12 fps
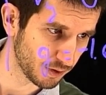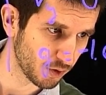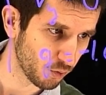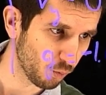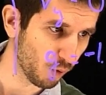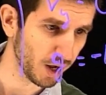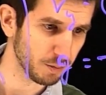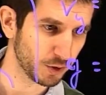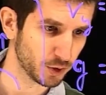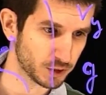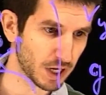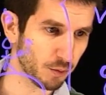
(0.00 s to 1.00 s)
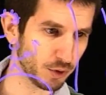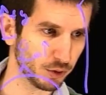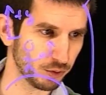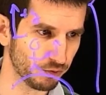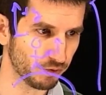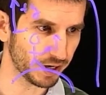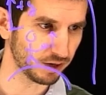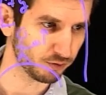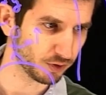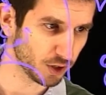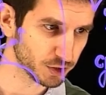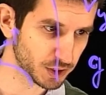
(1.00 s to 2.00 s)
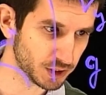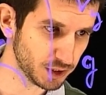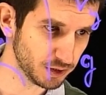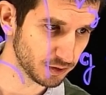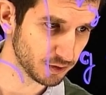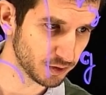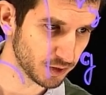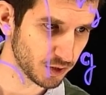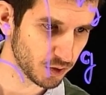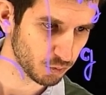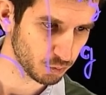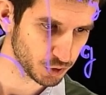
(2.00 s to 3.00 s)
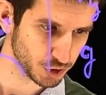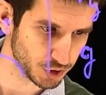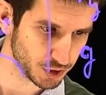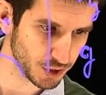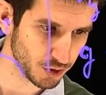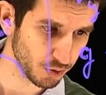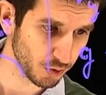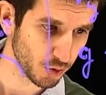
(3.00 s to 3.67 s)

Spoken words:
Why? Because now we know the final velocity, which is 0.